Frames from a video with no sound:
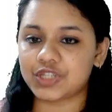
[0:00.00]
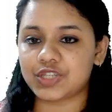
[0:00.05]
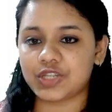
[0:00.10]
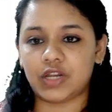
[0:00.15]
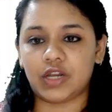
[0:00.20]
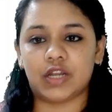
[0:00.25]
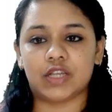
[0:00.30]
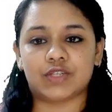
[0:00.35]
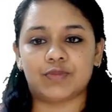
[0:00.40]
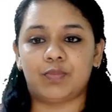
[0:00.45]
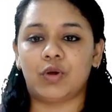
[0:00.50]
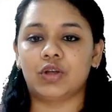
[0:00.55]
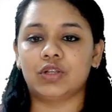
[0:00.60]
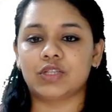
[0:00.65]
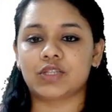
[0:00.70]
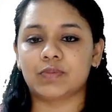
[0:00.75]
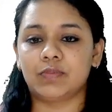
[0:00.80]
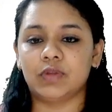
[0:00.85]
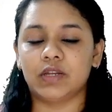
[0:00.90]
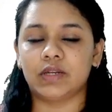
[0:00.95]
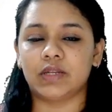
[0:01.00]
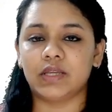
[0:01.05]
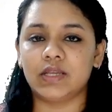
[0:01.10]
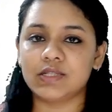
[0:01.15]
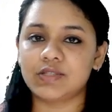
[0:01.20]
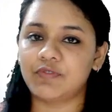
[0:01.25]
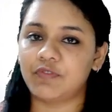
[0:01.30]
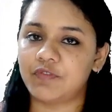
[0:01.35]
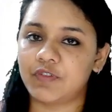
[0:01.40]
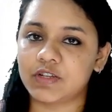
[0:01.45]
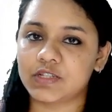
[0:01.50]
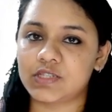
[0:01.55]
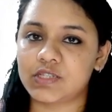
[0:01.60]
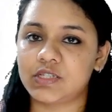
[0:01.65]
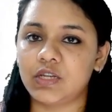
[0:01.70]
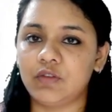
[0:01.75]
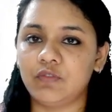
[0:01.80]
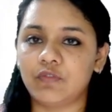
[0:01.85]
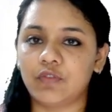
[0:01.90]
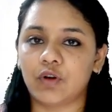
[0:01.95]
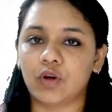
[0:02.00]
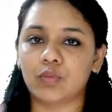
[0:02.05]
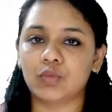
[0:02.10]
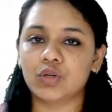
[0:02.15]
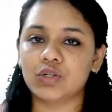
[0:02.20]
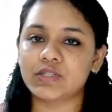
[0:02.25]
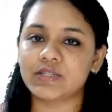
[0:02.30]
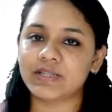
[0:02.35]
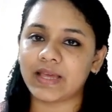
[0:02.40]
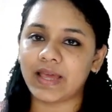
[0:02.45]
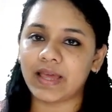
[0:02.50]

and responsibilities, first and foremost,